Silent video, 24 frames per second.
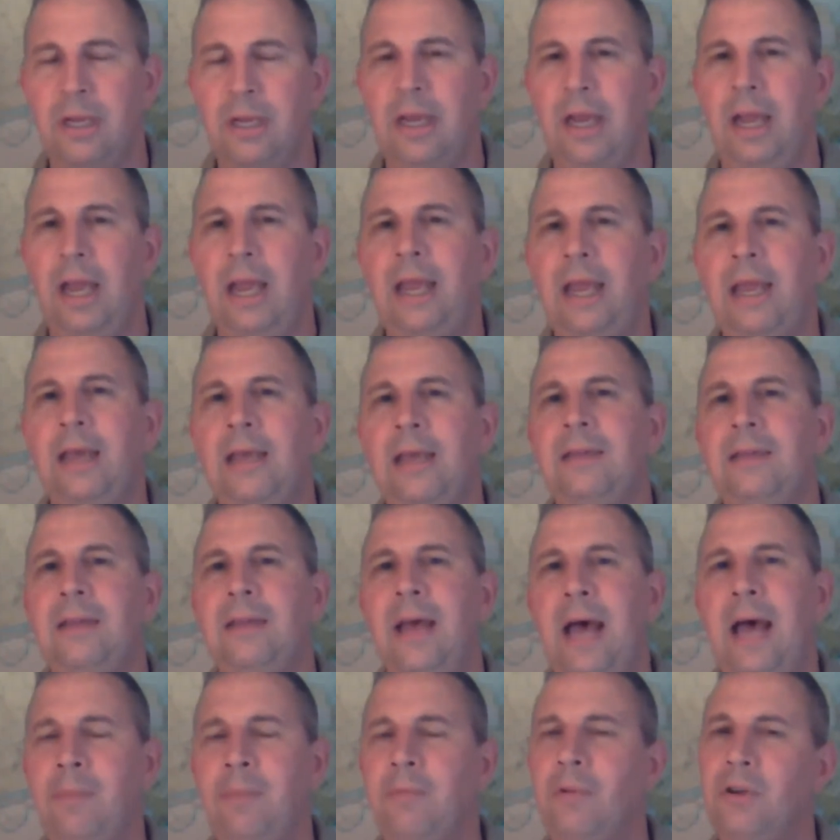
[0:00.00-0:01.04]
And
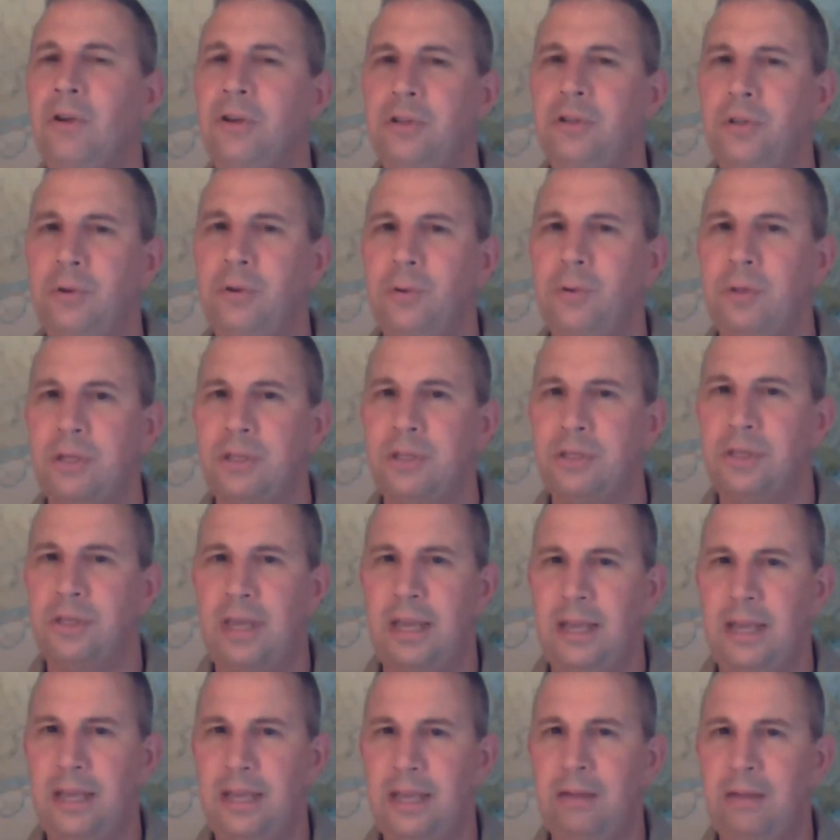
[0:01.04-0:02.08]
I'm going to do this
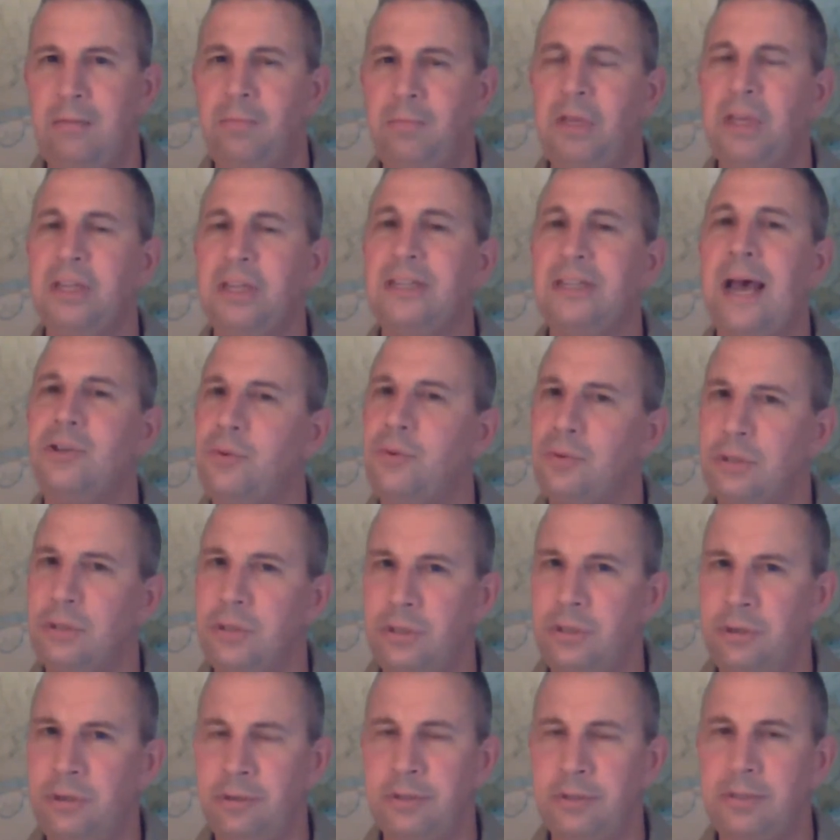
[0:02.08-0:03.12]
thing because I
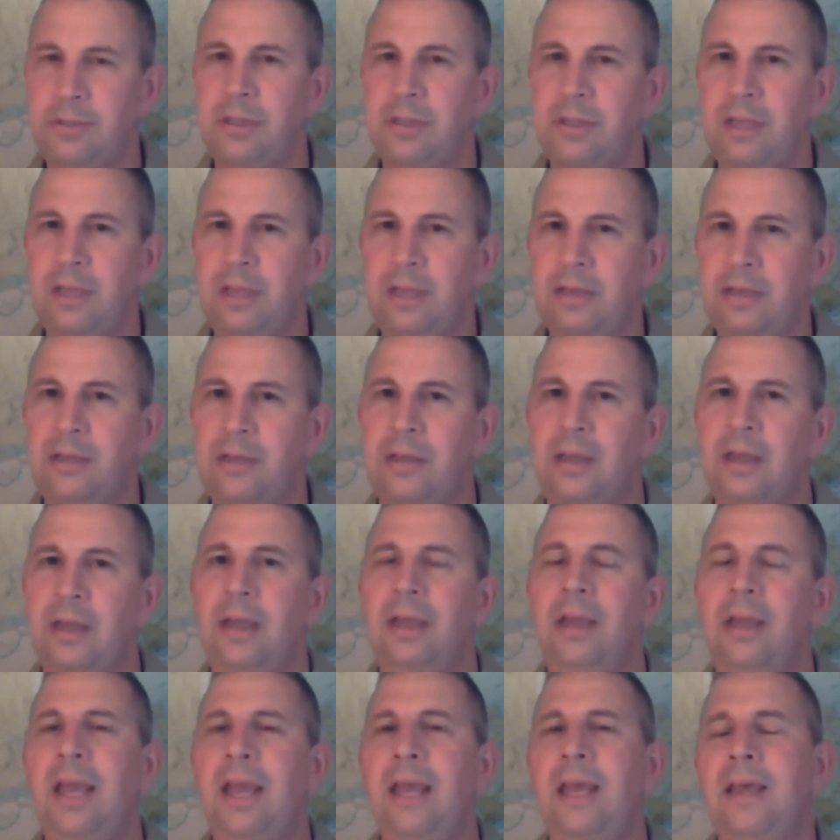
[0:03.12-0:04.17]
choose to do this thing.
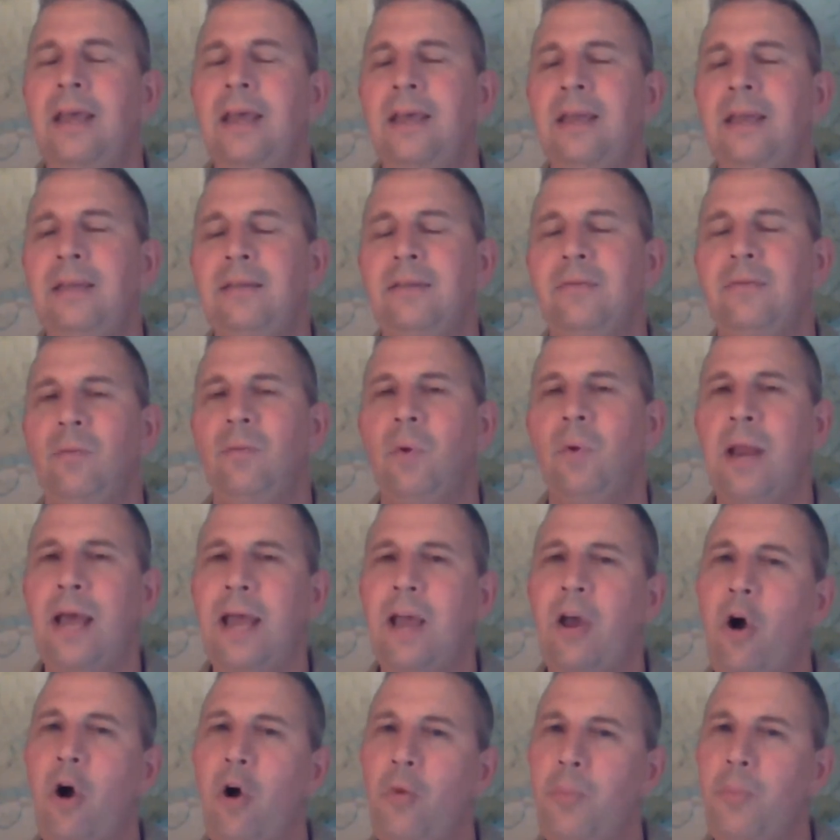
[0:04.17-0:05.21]
And
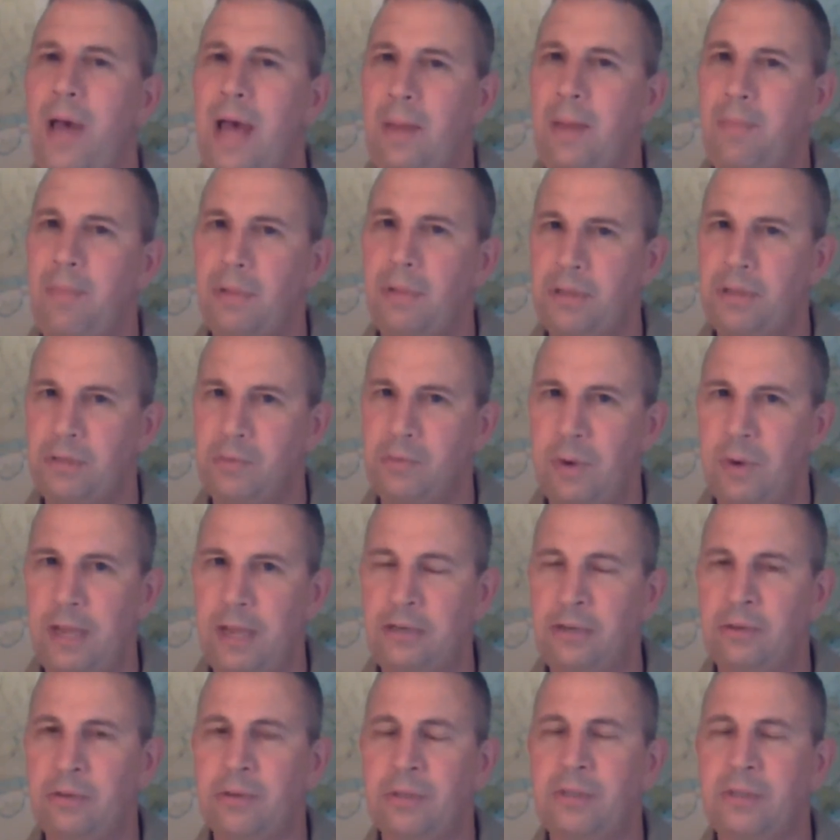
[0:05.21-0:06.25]
what I hope
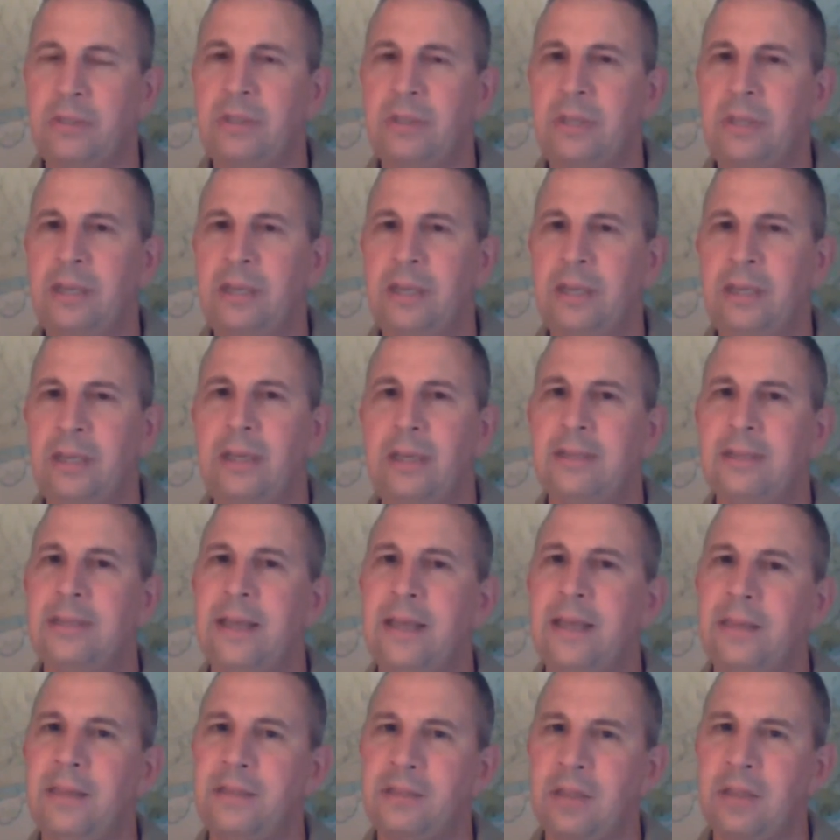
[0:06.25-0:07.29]
happens when I do this
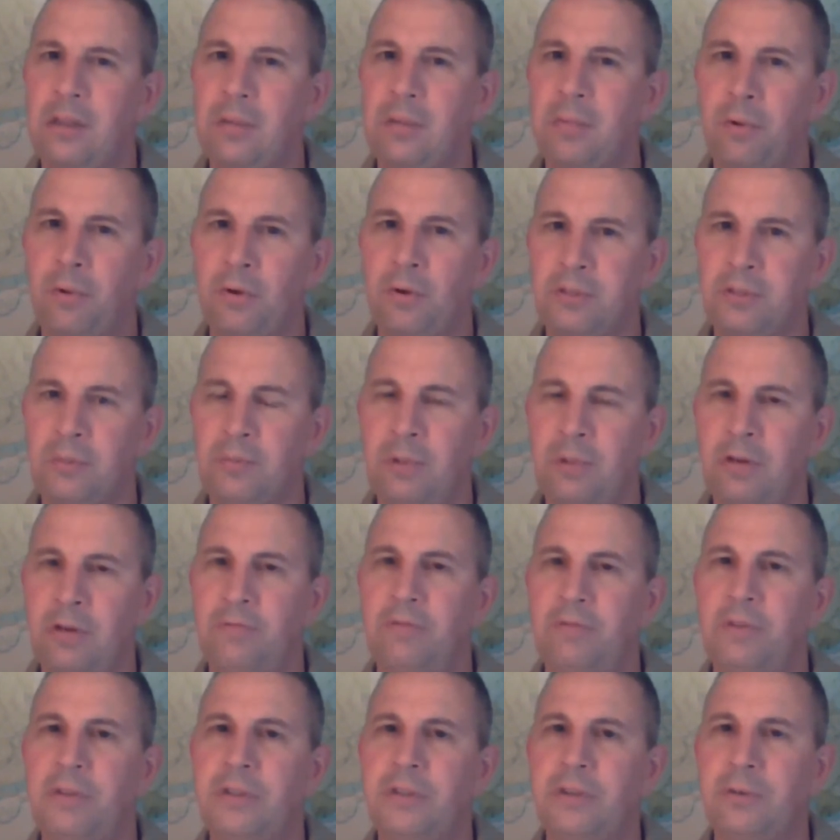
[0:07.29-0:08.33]
thing is that this other person
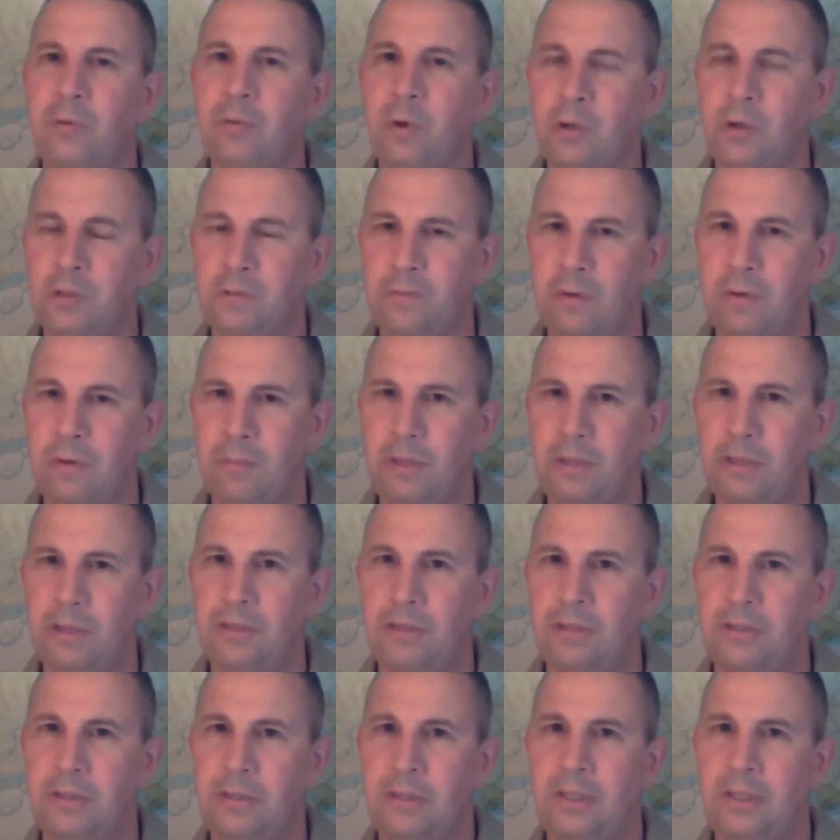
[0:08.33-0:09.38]
benefits and grows from it.